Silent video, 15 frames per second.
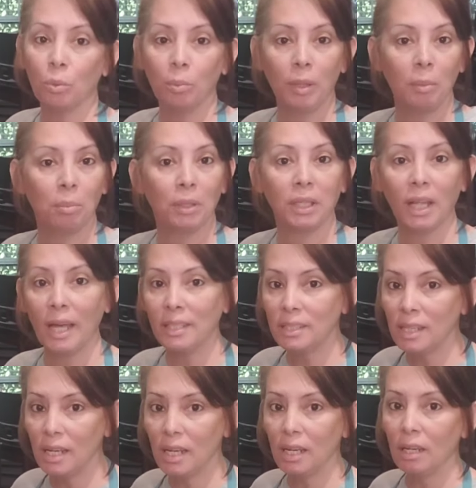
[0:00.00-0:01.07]
will be
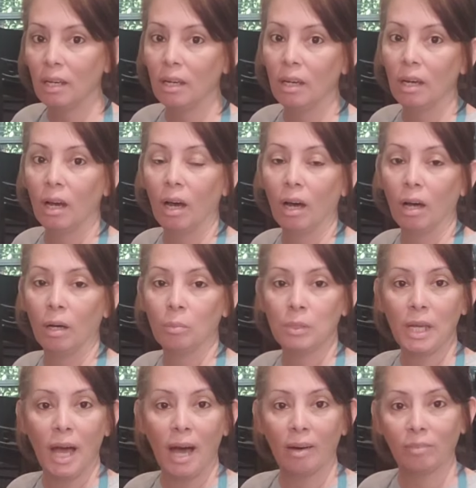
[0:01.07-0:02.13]
plenty
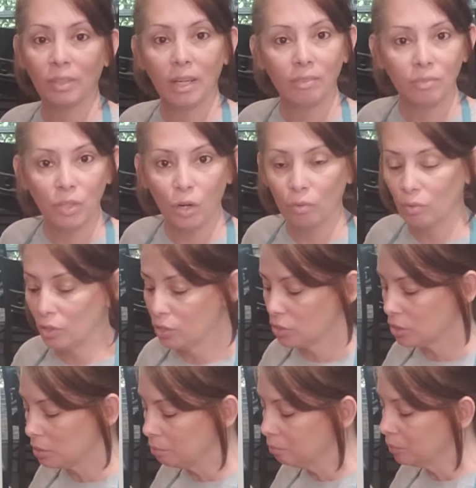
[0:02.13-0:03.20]
to have
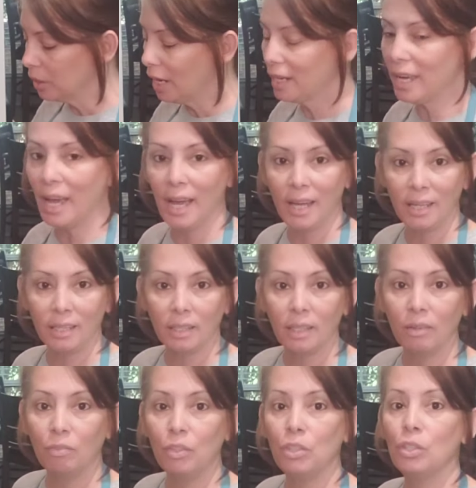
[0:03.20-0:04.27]
leftovers. Again,
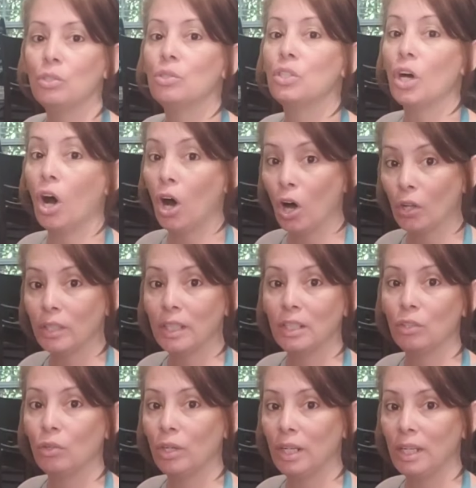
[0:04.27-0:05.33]
if you used all the
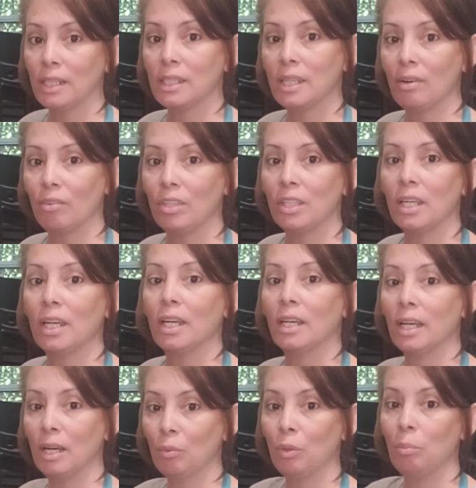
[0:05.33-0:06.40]
ingredients,
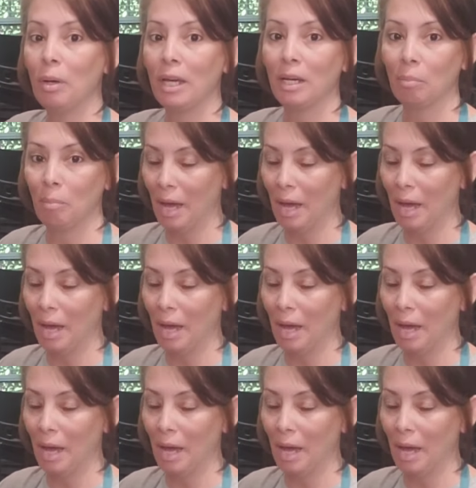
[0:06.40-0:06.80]
everything, it would make a